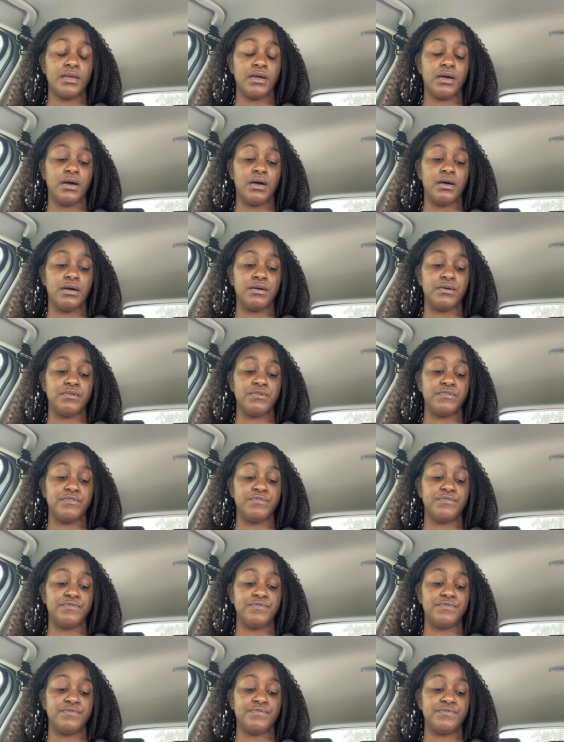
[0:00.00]
of
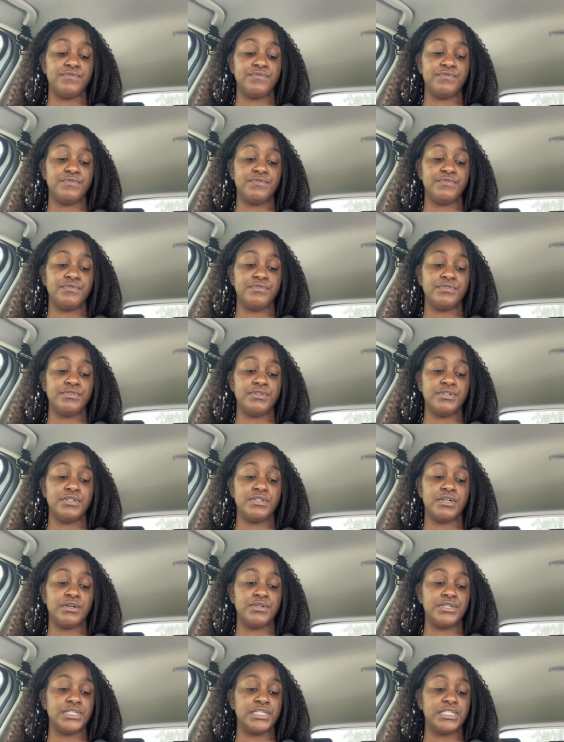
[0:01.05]
you
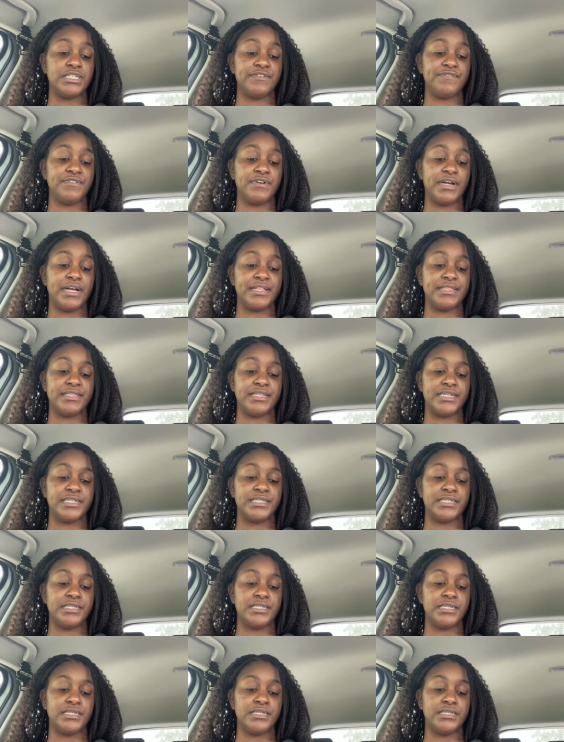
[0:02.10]
know, just different
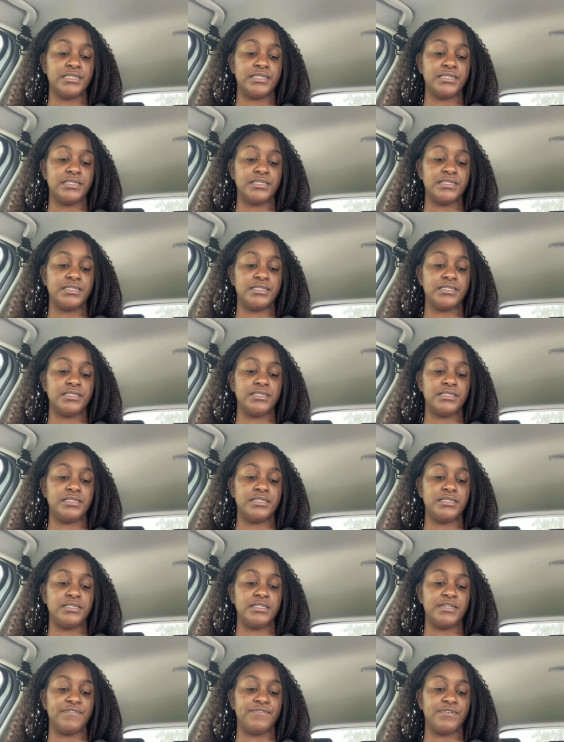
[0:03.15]
ethnicities,
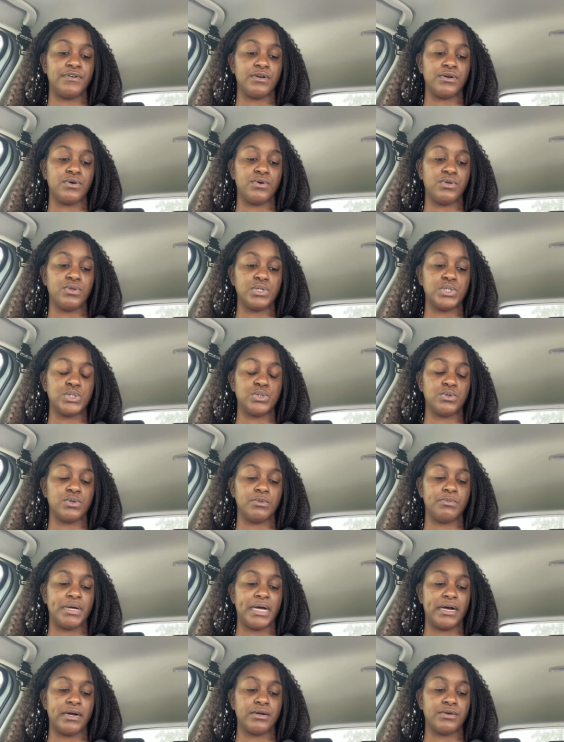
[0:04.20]
different cultural
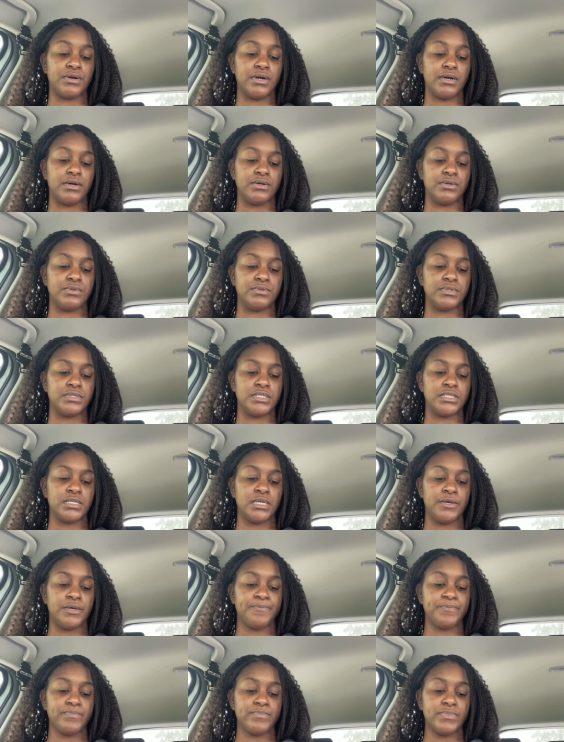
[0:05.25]
backgrounds.
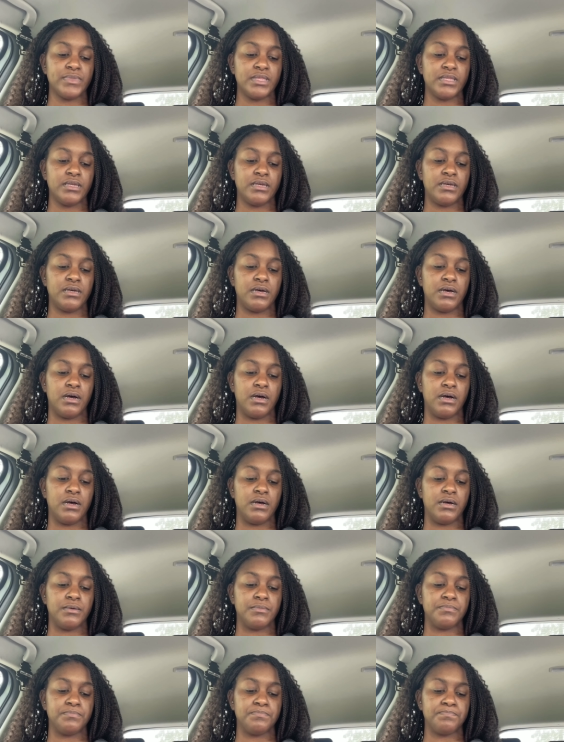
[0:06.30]

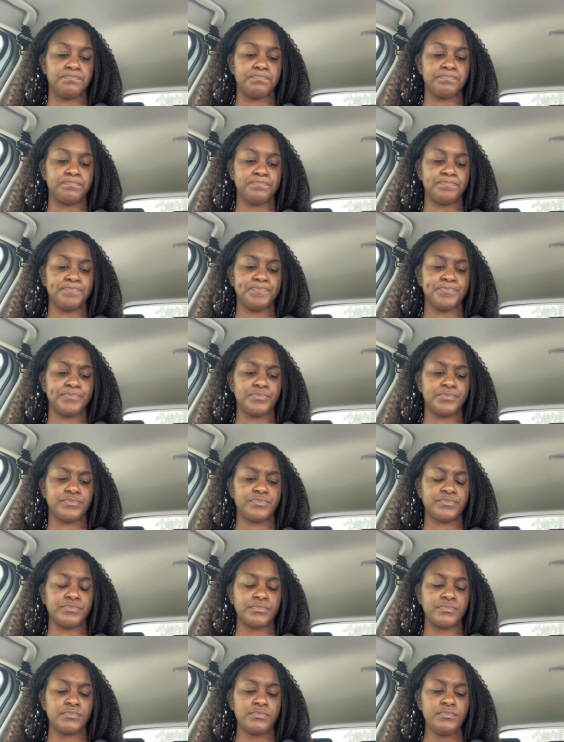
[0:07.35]
Um,
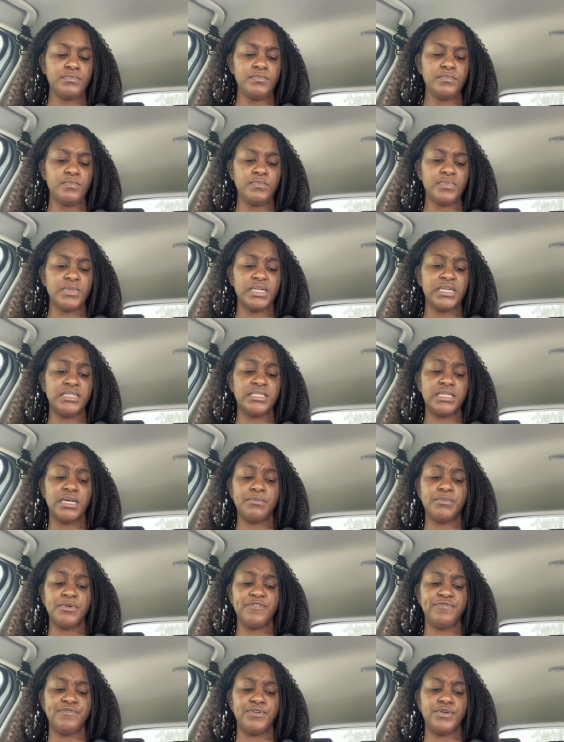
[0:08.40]
some
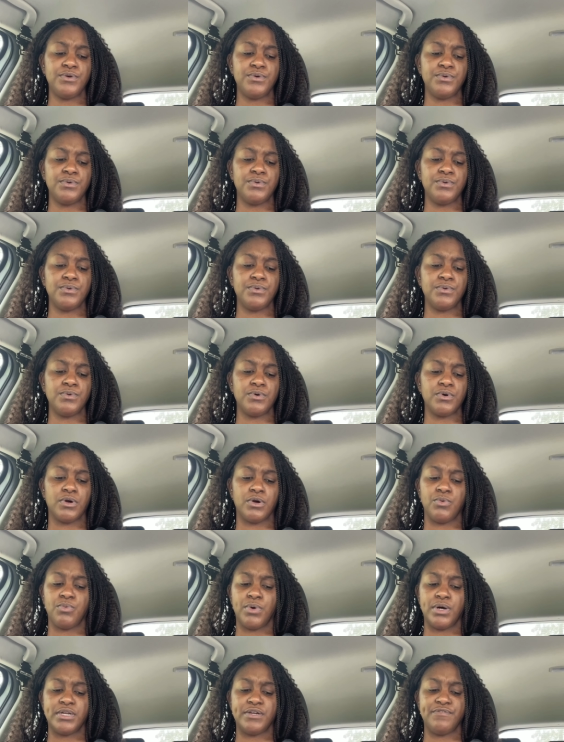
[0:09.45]
of you or
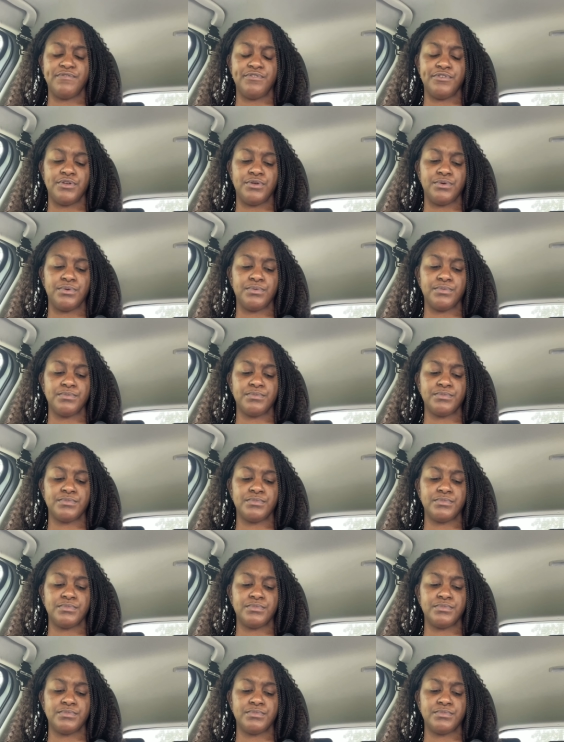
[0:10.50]
one of you,